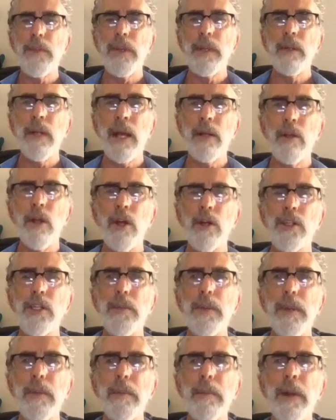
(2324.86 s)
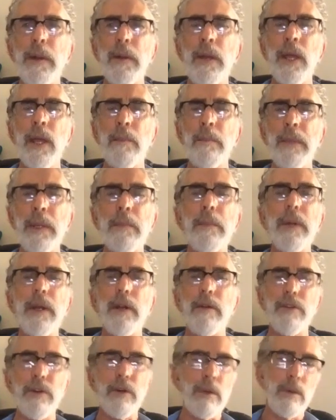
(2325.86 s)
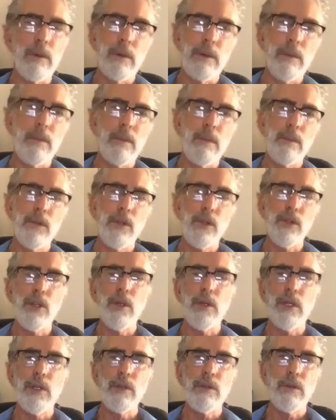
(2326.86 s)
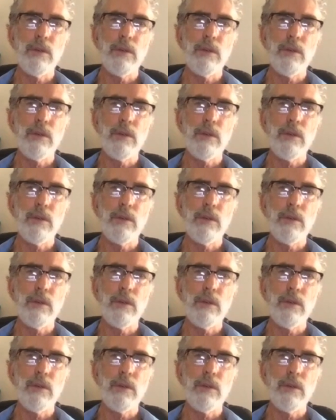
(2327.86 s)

How long has he been barefoot? Just curious.